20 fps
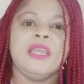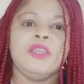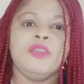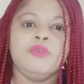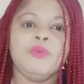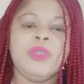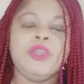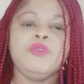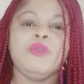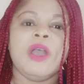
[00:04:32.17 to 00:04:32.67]

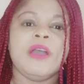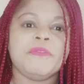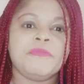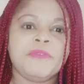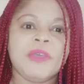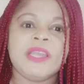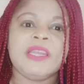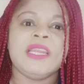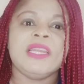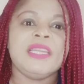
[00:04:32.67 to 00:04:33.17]
you have
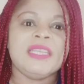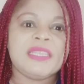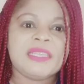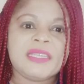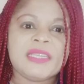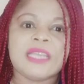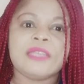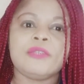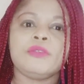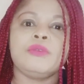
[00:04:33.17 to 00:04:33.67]
finally
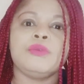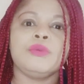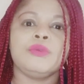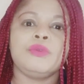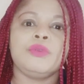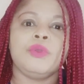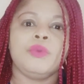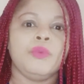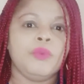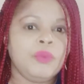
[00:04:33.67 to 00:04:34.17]
settled
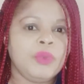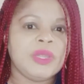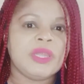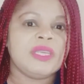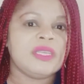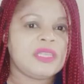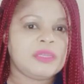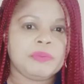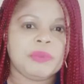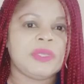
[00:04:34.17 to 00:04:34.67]
with
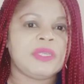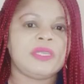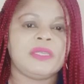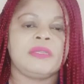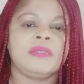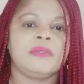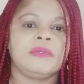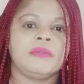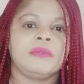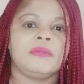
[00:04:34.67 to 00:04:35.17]
this person.
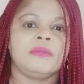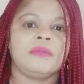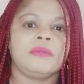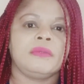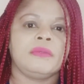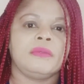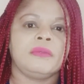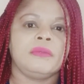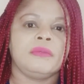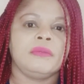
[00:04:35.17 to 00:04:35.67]

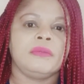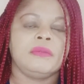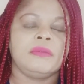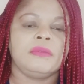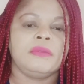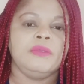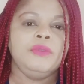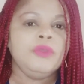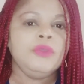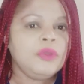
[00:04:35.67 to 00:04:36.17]

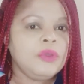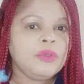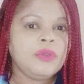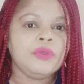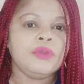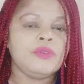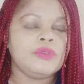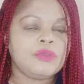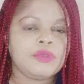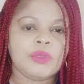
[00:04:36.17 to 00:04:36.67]
You're not
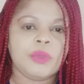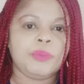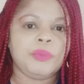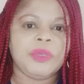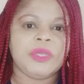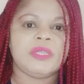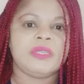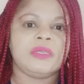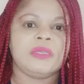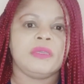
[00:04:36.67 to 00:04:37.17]
going to stop
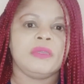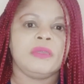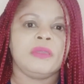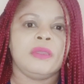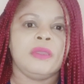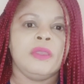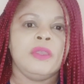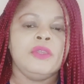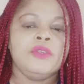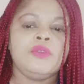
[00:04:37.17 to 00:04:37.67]
it.
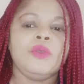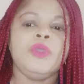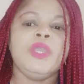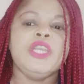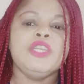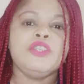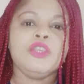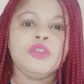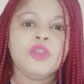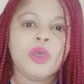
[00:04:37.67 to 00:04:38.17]
So
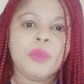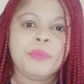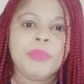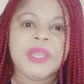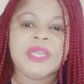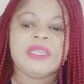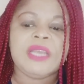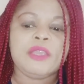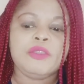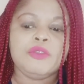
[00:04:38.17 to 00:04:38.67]
is it not
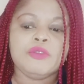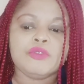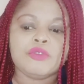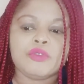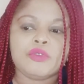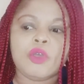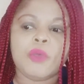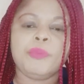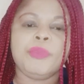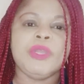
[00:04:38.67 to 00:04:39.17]
better you
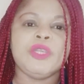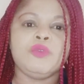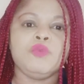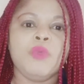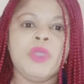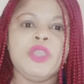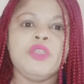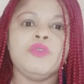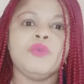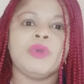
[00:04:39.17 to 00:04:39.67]
stop it
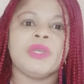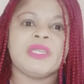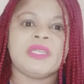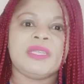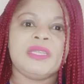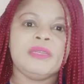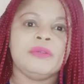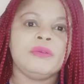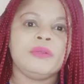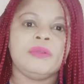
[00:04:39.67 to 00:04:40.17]
when you are
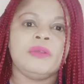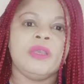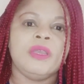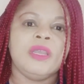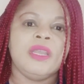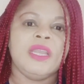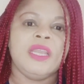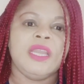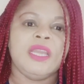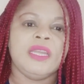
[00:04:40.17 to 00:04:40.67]
still
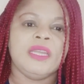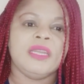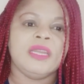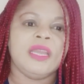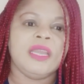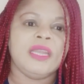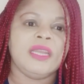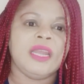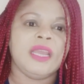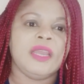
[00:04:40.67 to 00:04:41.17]
getting
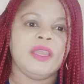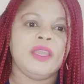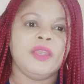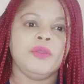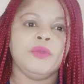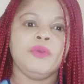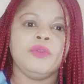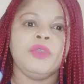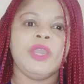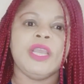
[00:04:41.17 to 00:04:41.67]

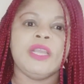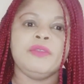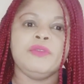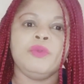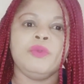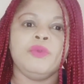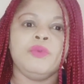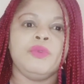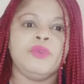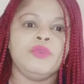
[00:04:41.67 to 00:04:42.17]

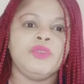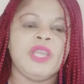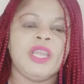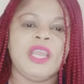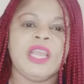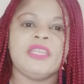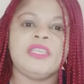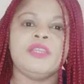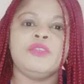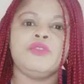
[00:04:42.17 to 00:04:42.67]

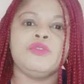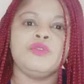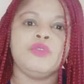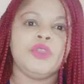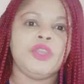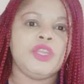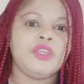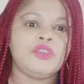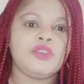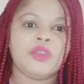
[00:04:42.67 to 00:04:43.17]
to know
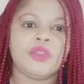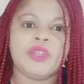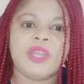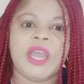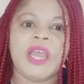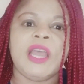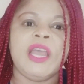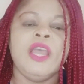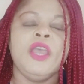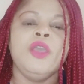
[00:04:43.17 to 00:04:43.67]
each
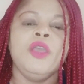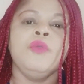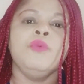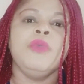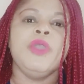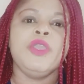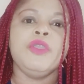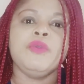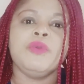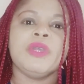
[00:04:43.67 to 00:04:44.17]
other,
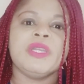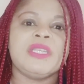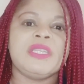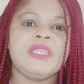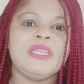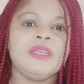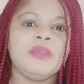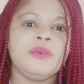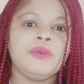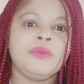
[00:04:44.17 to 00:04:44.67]
when you are
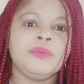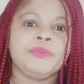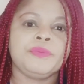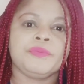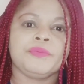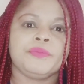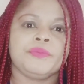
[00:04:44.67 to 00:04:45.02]
still,